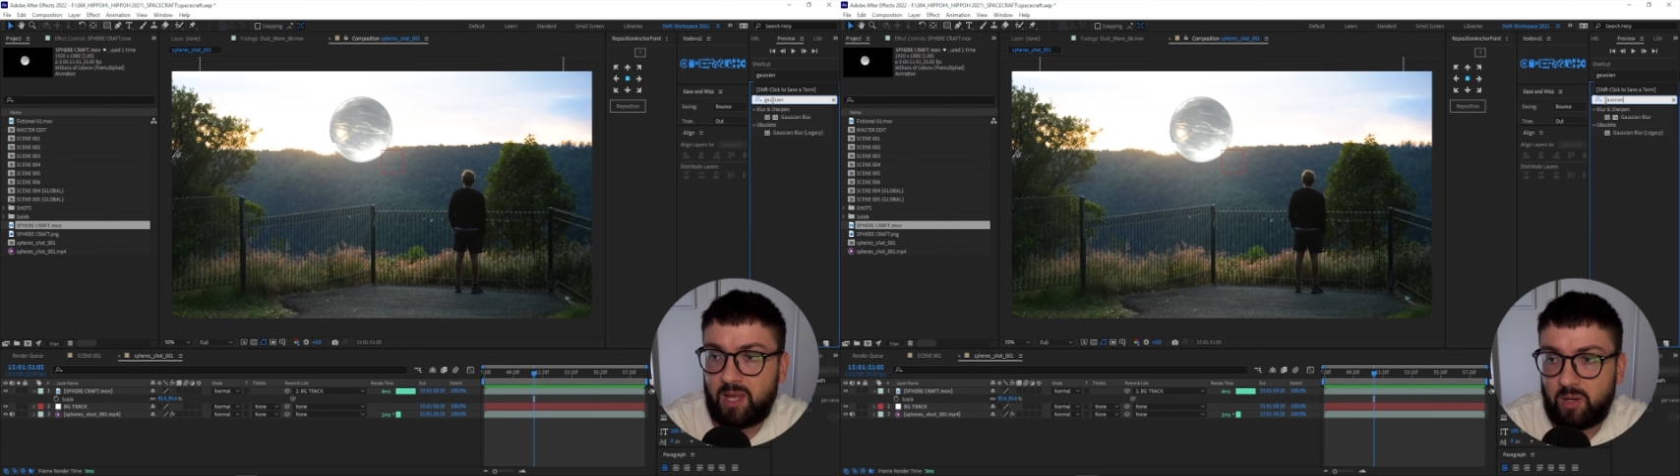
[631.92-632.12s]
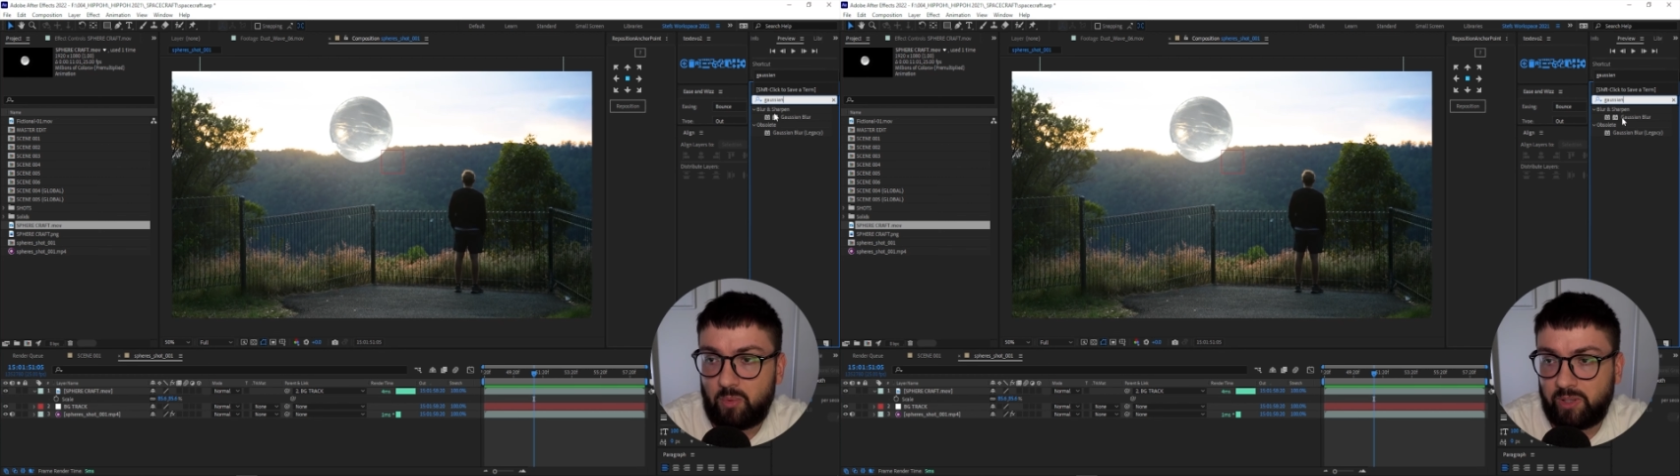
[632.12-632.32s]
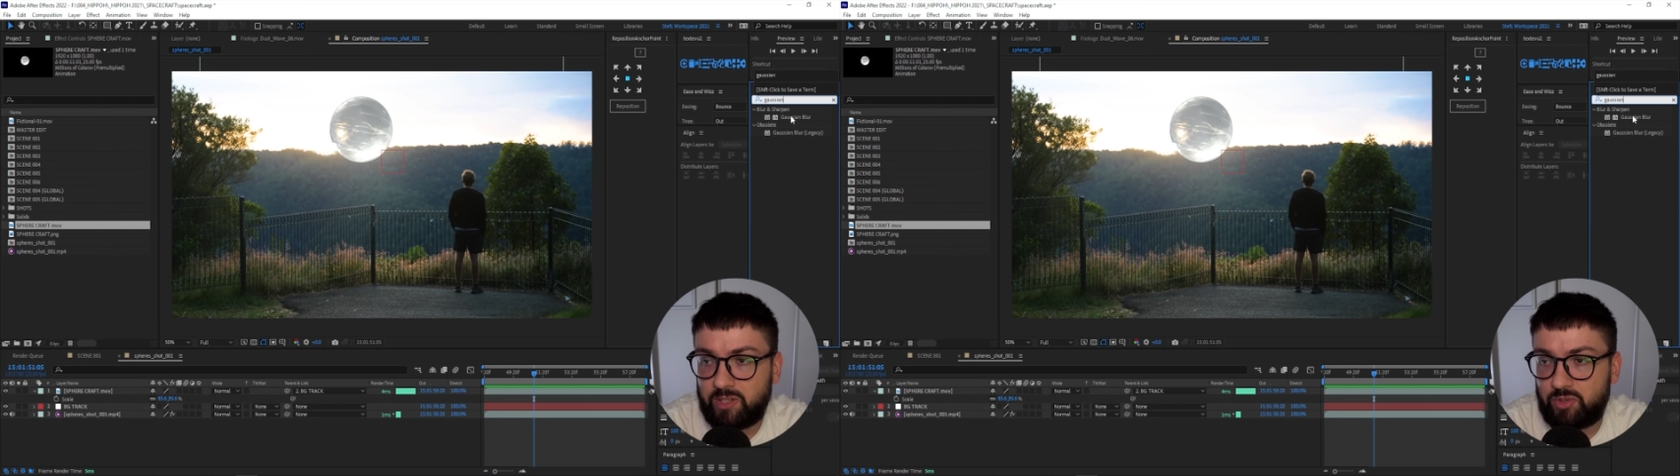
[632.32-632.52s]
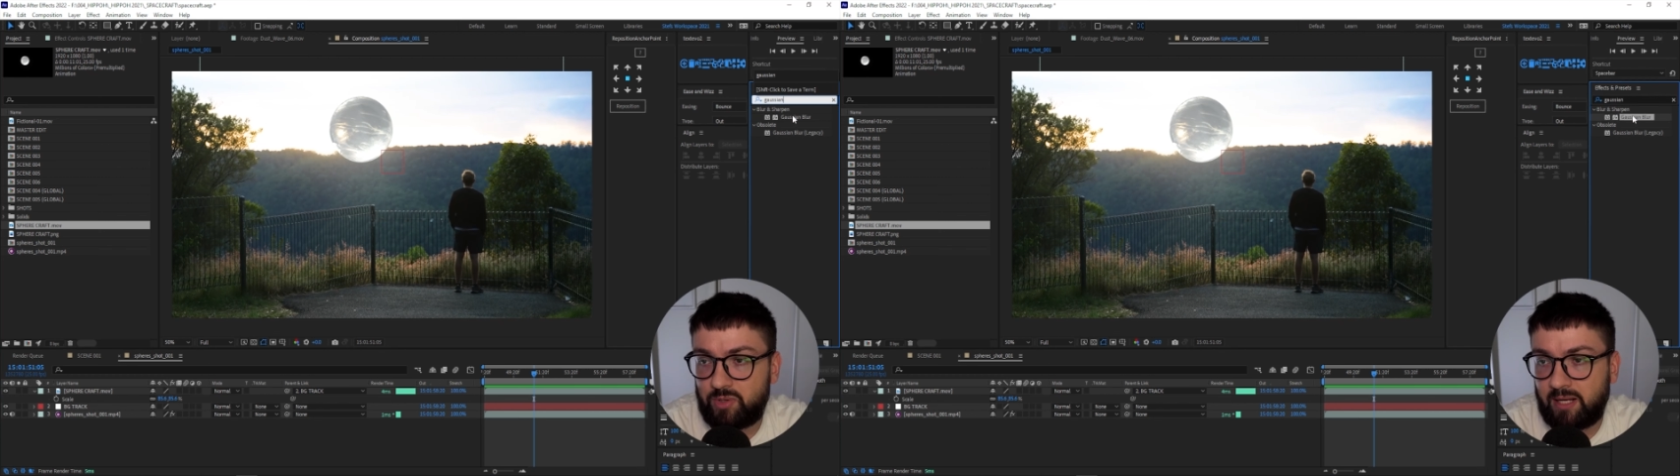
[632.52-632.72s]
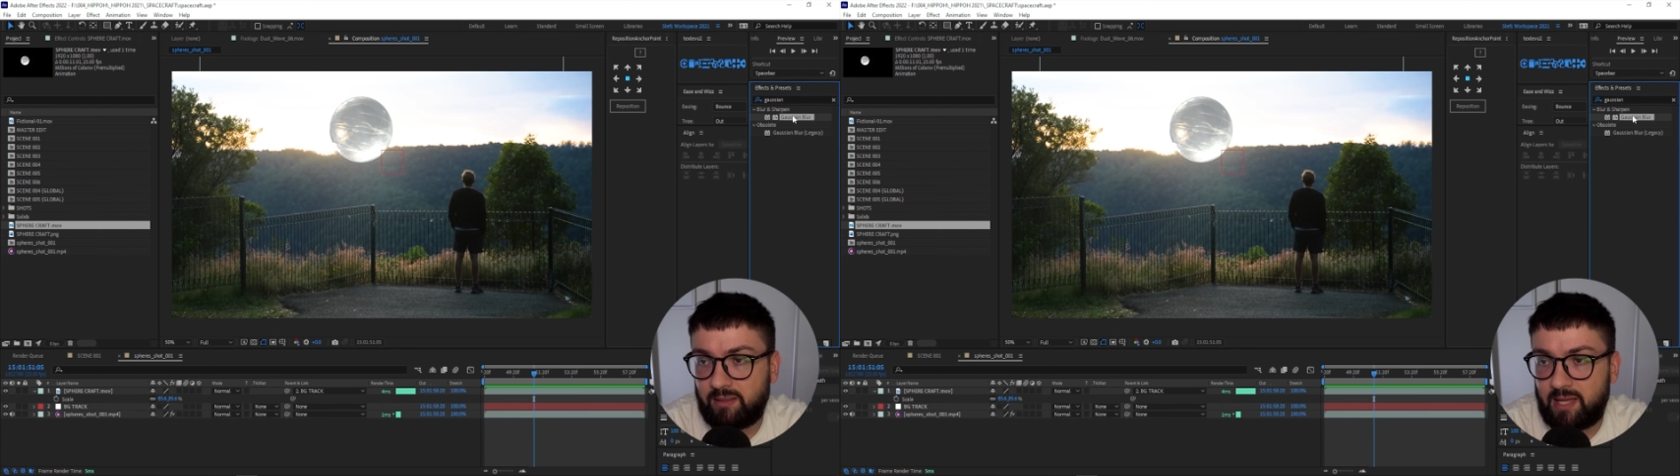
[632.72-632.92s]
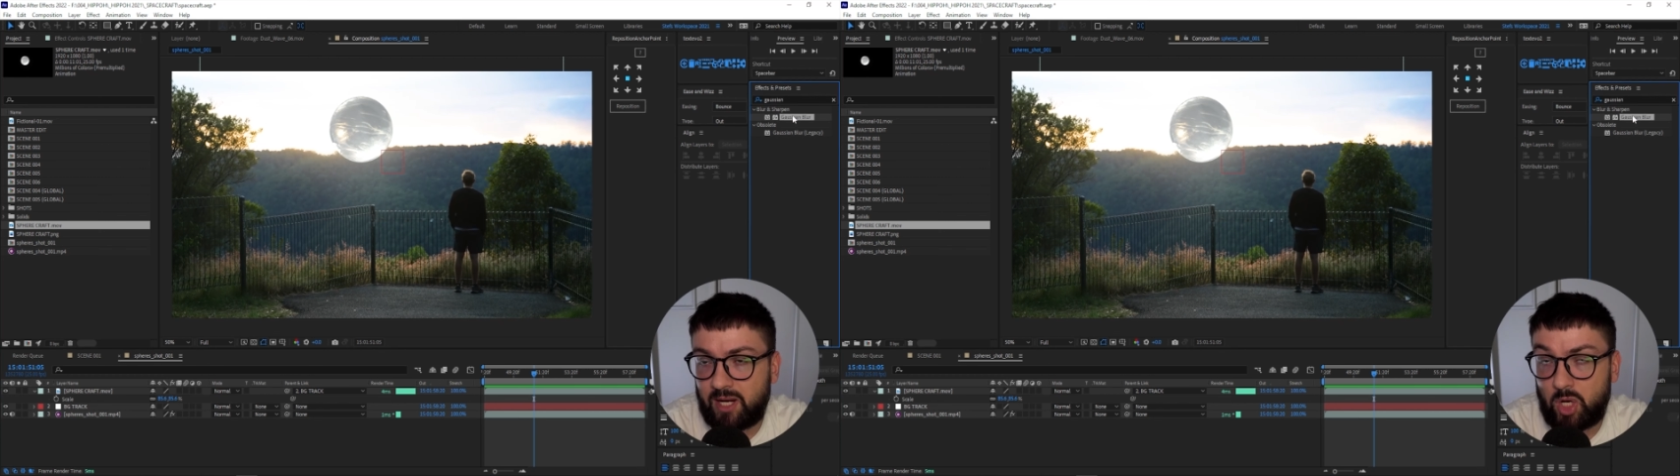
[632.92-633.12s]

We're gonna drag that